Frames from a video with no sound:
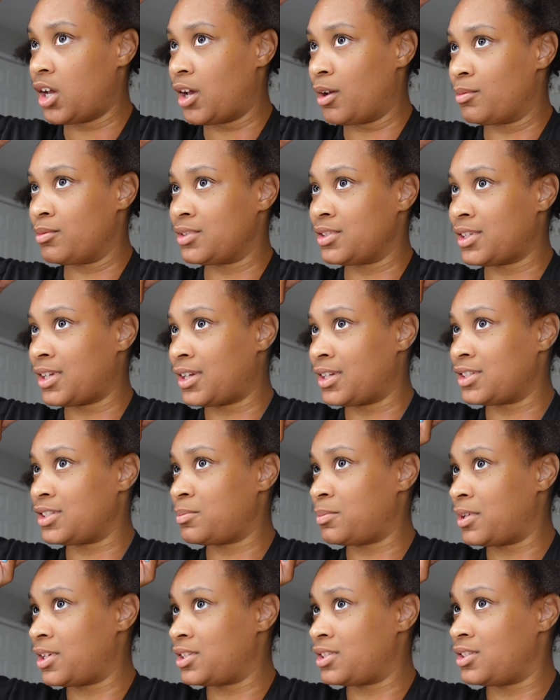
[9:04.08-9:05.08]
I was not
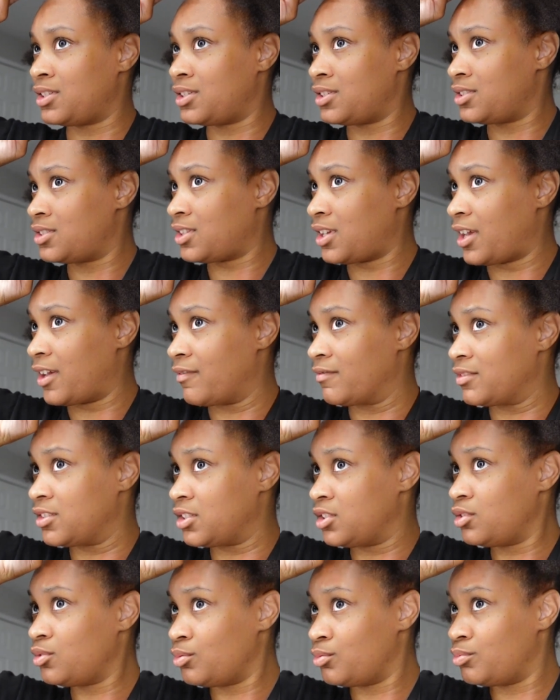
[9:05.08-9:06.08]
expecting to have to
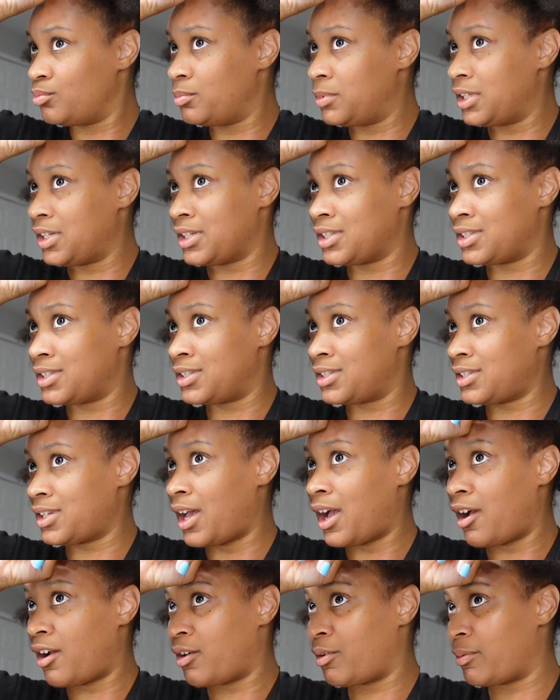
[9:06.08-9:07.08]
do because
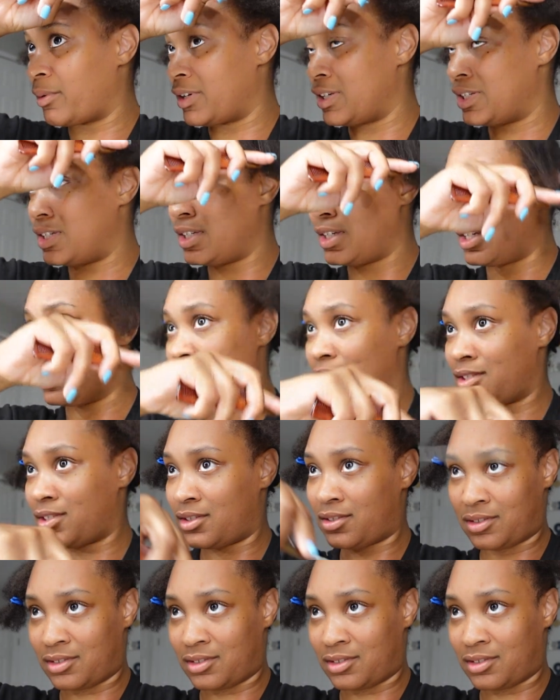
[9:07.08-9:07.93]
I already did it.